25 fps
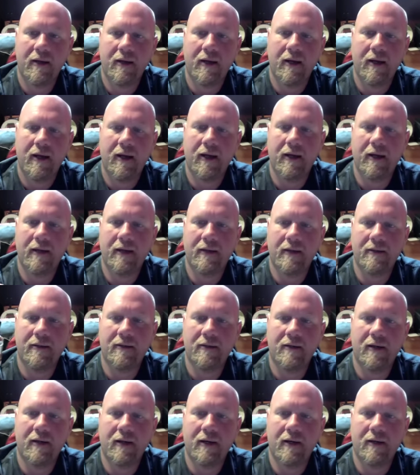and
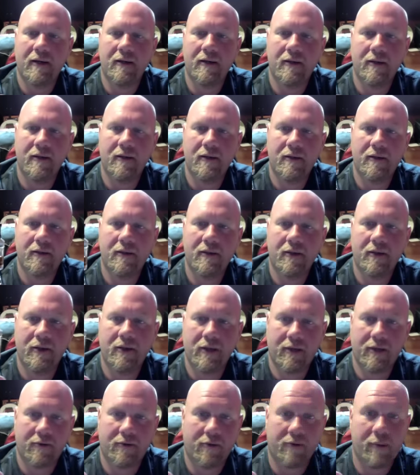uh, you
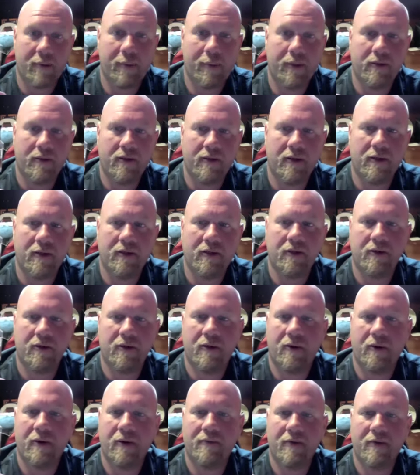can rebuild it. You
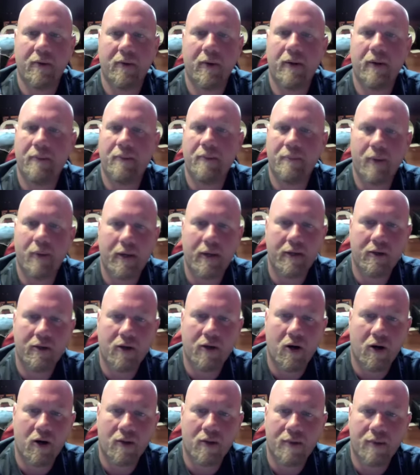don't have to go out and buy new
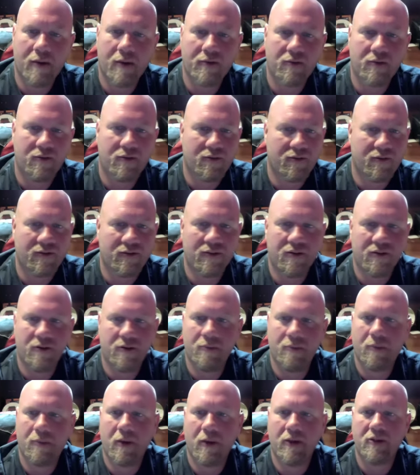cartomizers and sit there
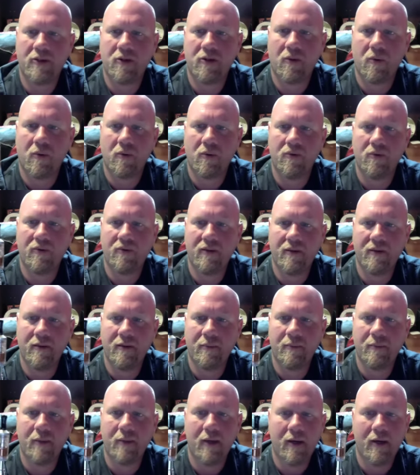and punch holes in
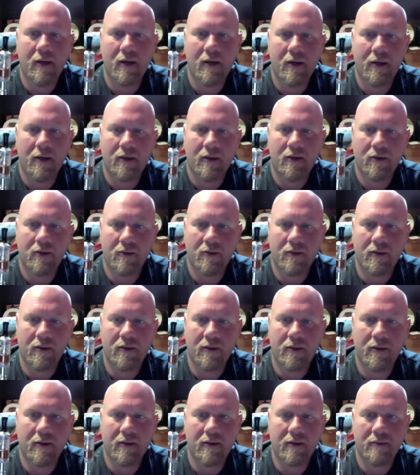them. You
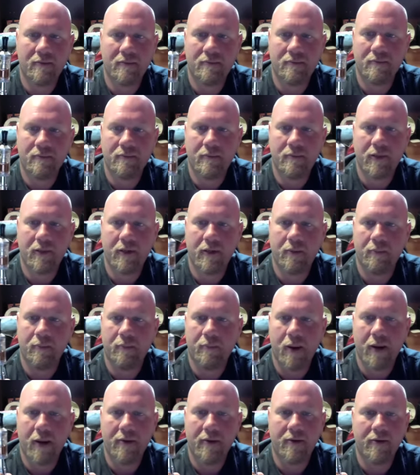can, you know,
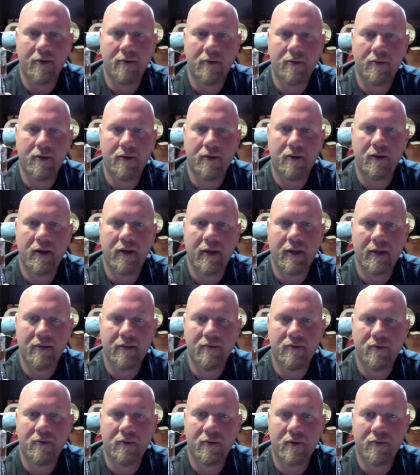buy the new little
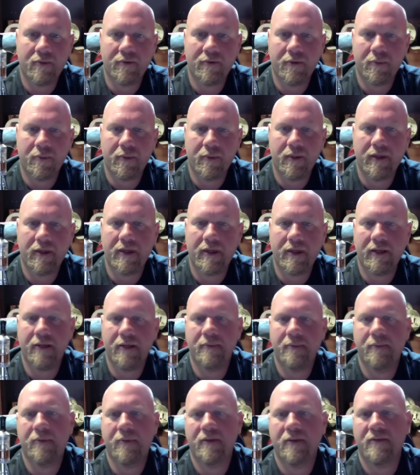heads, or if you're really
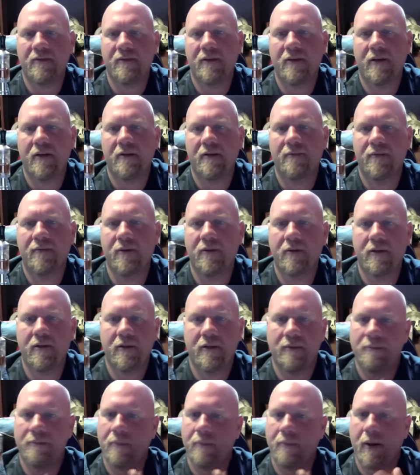good with stuff, you
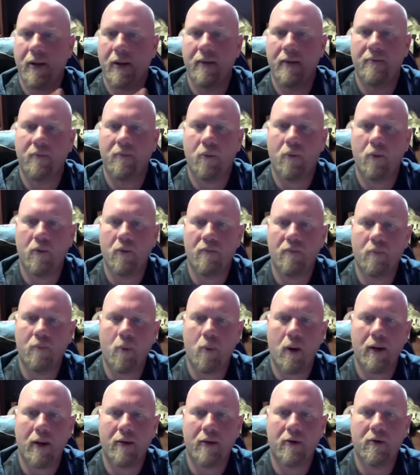can buy a roll of
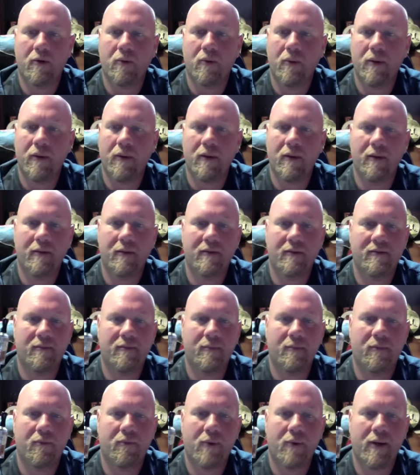wire coil and
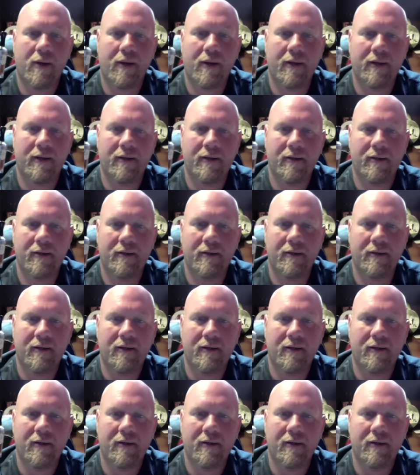some threading and